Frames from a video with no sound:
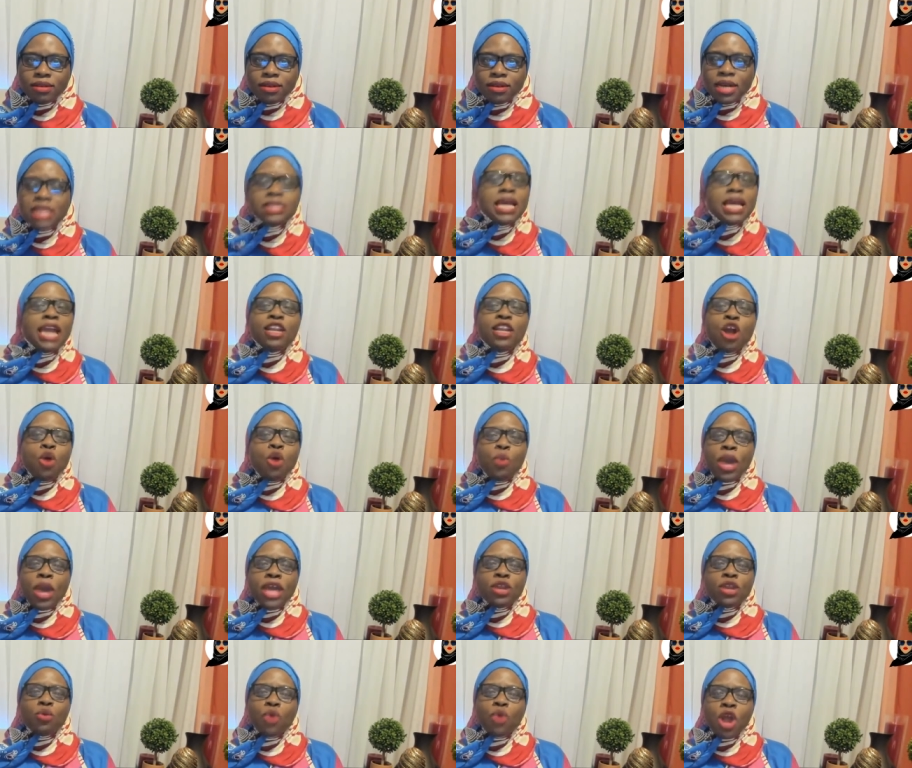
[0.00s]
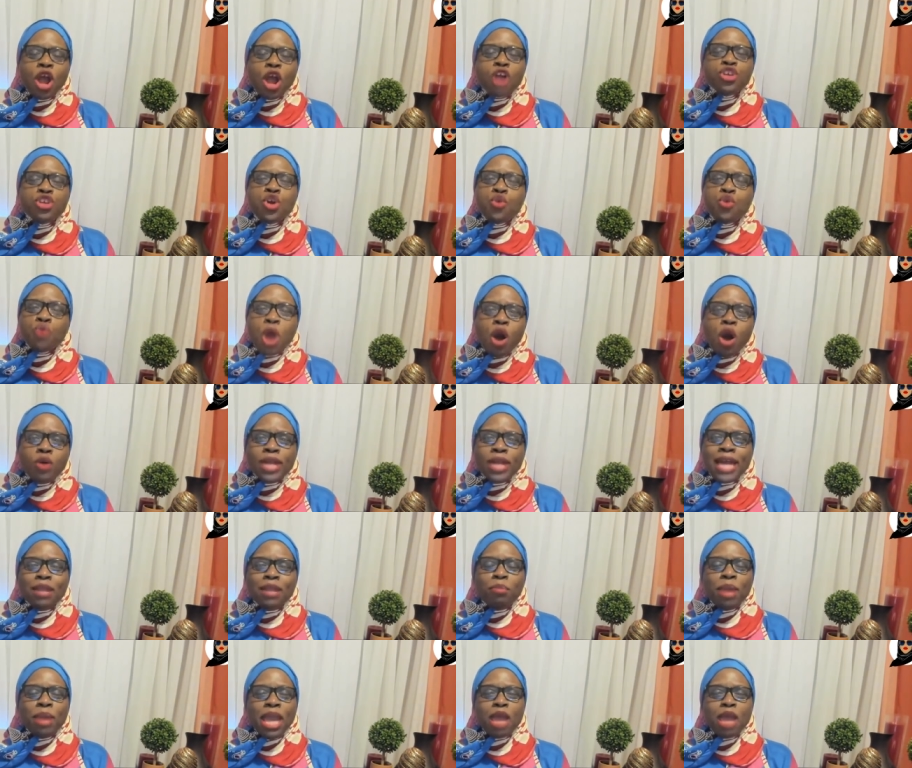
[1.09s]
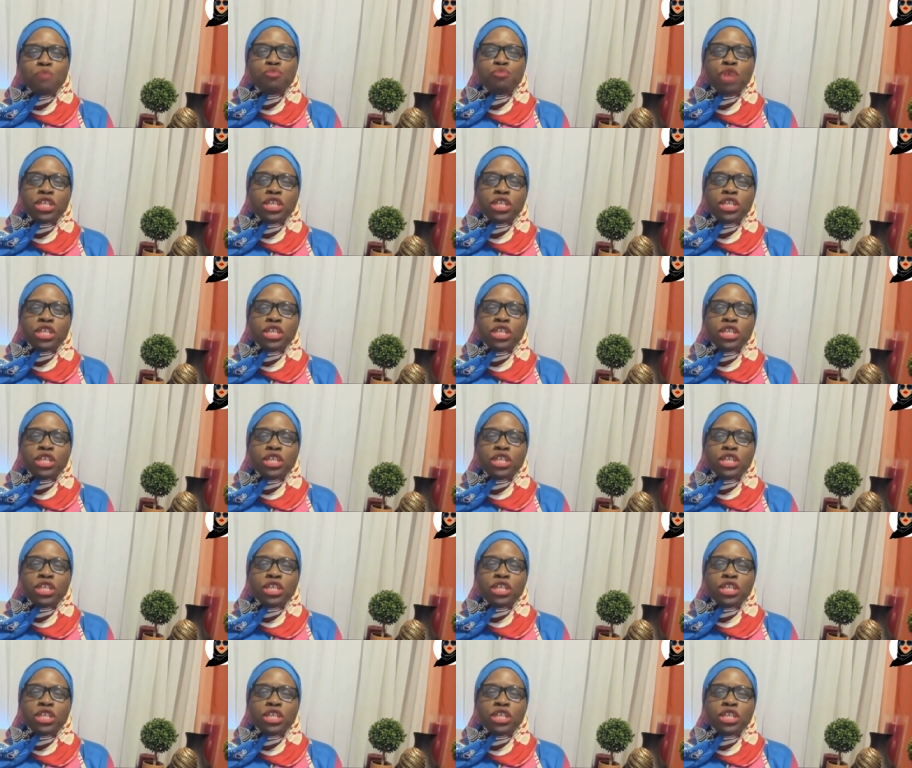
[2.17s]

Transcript: Cause ain't no way in the world you rolled out of bed,